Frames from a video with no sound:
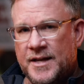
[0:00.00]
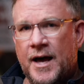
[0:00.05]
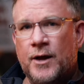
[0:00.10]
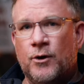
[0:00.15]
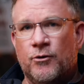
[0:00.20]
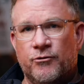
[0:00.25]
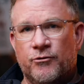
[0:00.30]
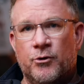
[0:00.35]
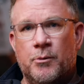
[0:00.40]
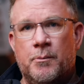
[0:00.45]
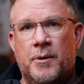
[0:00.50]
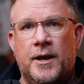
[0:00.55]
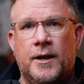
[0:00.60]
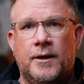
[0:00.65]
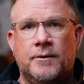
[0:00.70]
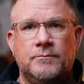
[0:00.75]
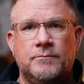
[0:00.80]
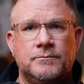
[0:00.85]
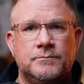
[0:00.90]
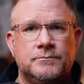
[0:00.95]
title for a
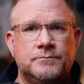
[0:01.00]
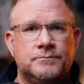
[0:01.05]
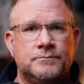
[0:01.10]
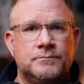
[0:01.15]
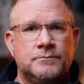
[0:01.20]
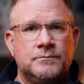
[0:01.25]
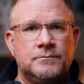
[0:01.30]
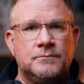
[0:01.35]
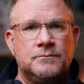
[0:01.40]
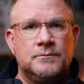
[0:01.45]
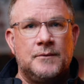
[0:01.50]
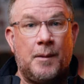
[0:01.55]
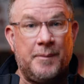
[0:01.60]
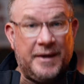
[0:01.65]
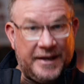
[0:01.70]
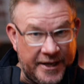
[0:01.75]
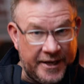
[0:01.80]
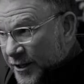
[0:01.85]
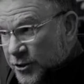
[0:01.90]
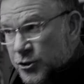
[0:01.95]
minute. I
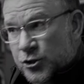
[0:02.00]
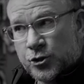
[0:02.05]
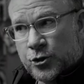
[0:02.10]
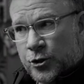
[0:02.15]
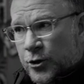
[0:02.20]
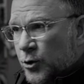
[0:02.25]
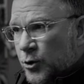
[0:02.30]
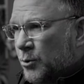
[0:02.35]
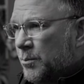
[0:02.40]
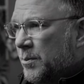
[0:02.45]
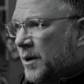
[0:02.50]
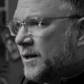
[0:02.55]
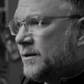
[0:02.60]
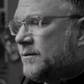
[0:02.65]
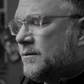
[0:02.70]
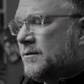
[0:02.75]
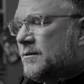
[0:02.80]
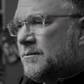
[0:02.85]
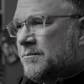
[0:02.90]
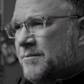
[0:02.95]
mean, it's true, but
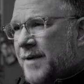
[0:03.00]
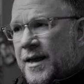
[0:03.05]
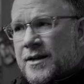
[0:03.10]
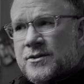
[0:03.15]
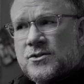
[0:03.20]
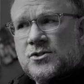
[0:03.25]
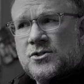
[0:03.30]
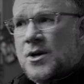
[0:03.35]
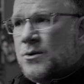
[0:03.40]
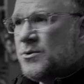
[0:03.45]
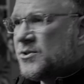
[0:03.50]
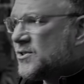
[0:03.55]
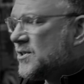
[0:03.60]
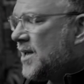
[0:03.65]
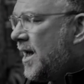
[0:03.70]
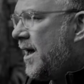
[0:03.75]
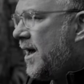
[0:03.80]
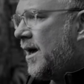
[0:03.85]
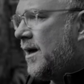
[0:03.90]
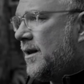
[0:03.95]
man, it's so
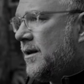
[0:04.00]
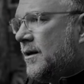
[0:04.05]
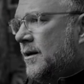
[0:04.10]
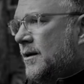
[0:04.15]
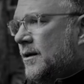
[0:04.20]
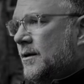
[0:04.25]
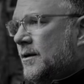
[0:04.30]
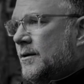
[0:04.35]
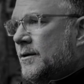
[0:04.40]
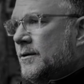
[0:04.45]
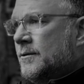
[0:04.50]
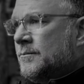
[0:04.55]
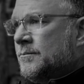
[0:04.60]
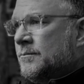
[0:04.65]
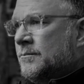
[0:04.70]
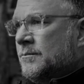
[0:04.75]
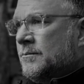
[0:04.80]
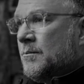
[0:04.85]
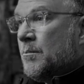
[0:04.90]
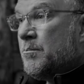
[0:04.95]
sad.
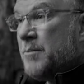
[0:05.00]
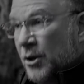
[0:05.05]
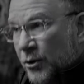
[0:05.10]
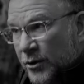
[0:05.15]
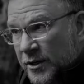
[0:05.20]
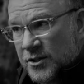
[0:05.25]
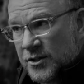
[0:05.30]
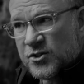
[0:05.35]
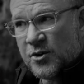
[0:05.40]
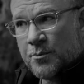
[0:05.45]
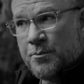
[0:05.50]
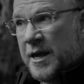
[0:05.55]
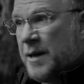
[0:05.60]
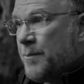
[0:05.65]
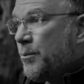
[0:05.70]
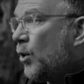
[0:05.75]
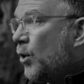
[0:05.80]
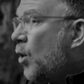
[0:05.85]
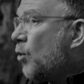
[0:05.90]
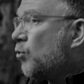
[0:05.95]
Millions of
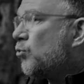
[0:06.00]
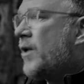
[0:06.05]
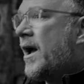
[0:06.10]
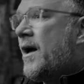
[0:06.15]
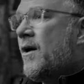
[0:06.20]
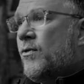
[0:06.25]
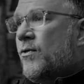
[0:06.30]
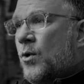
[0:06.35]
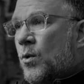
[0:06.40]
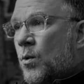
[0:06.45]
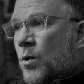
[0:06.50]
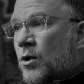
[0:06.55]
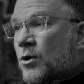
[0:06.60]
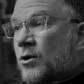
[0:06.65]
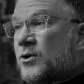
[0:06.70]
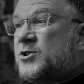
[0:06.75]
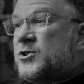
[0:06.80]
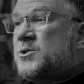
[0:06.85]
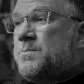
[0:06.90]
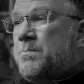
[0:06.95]
people around the
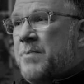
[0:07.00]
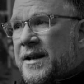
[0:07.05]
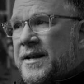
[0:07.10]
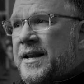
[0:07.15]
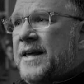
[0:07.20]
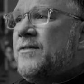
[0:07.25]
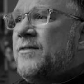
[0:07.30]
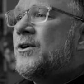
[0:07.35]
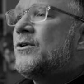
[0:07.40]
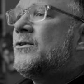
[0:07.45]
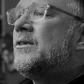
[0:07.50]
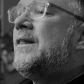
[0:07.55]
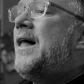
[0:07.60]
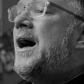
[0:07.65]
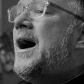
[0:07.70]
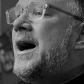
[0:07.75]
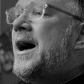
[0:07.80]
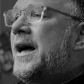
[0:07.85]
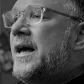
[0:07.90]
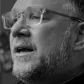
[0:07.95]
world spending their
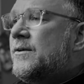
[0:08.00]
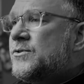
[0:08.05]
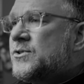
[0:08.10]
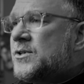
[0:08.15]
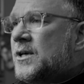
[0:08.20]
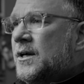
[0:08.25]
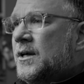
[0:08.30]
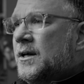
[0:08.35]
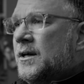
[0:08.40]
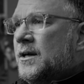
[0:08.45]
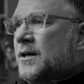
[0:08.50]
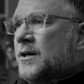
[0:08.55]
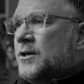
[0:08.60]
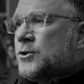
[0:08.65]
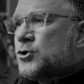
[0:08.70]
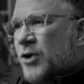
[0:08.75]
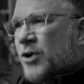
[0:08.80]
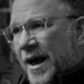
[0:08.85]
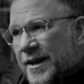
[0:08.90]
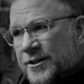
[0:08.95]
lives
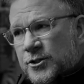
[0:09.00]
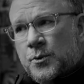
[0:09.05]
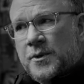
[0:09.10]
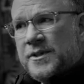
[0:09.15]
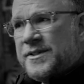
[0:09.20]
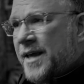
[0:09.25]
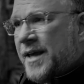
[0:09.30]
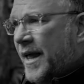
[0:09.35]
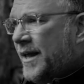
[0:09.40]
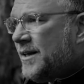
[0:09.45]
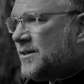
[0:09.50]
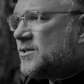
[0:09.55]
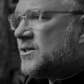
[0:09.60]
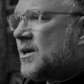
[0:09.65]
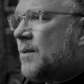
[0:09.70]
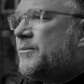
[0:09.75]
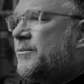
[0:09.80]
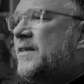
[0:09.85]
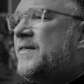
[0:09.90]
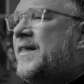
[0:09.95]
trying to attain
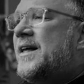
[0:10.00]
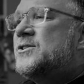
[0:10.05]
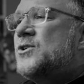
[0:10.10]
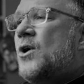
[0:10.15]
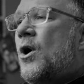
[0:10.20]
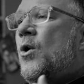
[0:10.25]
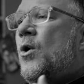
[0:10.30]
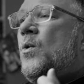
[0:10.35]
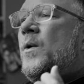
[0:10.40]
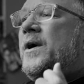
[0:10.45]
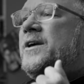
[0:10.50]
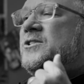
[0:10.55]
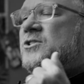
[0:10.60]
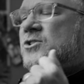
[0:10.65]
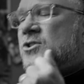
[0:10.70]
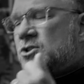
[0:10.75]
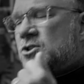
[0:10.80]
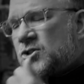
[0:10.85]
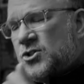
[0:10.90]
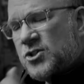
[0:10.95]
something that's always
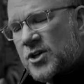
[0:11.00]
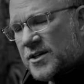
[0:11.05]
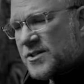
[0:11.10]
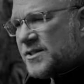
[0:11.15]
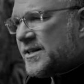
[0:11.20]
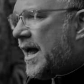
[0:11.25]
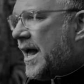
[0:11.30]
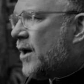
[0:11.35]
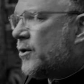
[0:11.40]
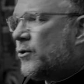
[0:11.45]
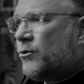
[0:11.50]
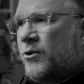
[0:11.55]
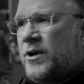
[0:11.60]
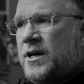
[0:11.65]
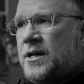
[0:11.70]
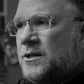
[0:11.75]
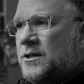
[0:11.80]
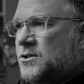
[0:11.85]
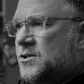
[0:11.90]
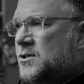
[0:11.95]
just out of
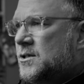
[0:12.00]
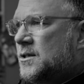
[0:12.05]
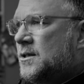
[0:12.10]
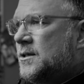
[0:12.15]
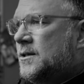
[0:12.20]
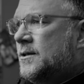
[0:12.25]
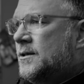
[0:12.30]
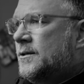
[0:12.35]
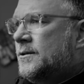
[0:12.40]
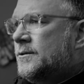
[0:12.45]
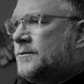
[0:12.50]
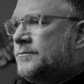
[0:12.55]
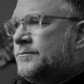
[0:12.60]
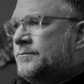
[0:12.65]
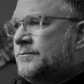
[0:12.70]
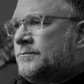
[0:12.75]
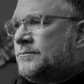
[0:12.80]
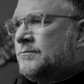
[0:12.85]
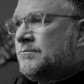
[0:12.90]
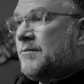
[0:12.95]
reach.
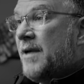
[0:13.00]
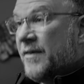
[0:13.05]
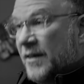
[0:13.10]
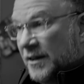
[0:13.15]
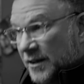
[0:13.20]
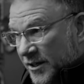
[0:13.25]
Man, the